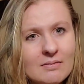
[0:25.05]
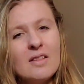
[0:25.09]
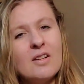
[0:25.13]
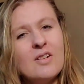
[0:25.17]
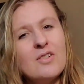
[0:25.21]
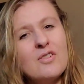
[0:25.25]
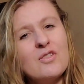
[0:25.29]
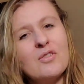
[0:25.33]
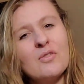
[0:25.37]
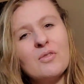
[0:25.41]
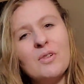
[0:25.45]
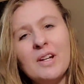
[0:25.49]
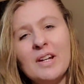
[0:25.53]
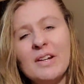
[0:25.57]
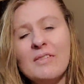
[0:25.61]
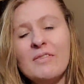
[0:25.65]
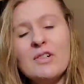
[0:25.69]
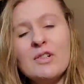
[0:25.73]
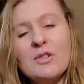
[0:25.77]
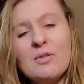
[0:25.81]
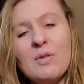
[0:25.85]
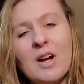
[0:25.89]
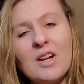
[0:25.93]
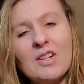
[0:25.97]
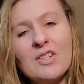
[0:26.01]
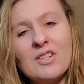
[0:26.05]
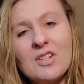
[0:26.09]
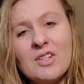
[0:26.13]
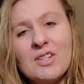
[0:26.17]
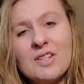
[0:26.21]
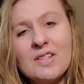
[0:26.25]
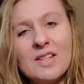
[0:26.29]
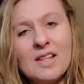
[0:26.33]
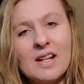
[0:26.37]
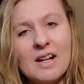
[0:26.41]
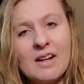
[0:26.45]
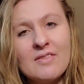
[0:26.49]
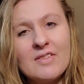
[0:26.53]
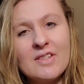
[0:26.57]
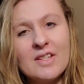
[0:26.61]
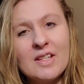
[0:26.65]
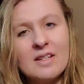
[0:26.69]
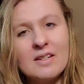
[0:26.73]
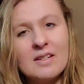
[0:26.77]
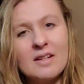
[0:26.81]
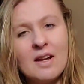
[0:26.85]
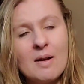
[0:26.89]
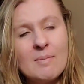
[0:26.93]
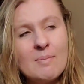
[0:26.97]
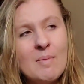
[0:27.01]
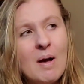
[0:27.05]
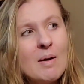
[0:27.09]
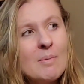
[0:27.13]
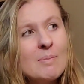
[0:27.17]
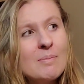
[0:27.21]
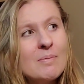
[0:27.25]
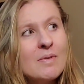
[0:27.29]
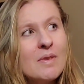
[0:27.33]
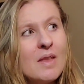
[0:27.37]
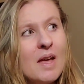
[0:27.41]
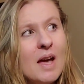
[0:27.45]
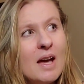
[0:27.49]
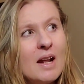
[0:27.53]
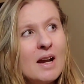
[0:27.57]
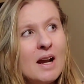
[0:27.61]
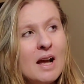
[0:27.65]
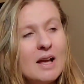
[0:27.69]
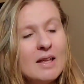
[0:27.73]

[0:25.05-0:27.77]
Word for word: There's three different questions that I've seen come up that